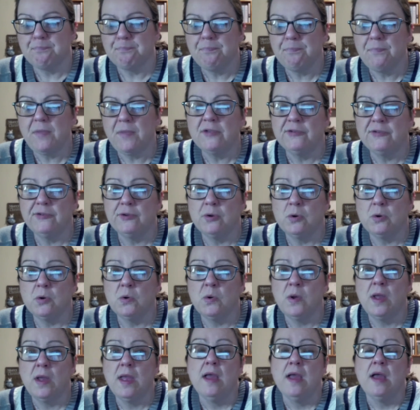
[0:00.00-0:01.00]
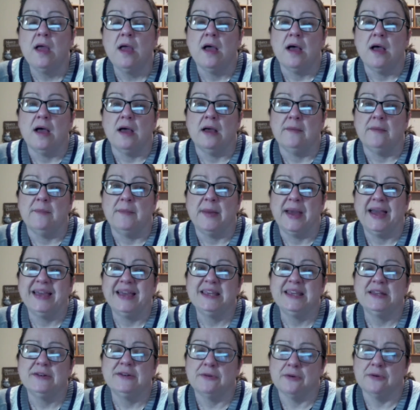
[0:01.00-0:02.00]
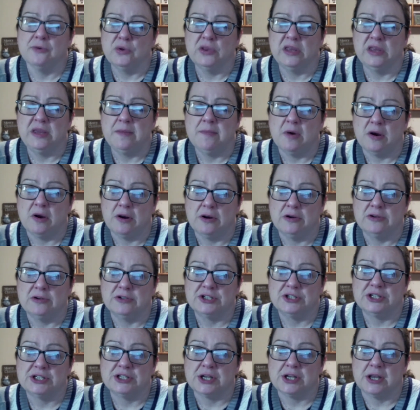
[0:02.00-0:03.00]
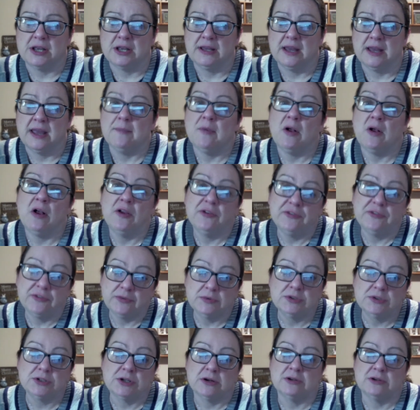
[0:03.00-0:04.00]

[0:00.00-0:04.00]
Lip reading: So back in early March, I'm also in charge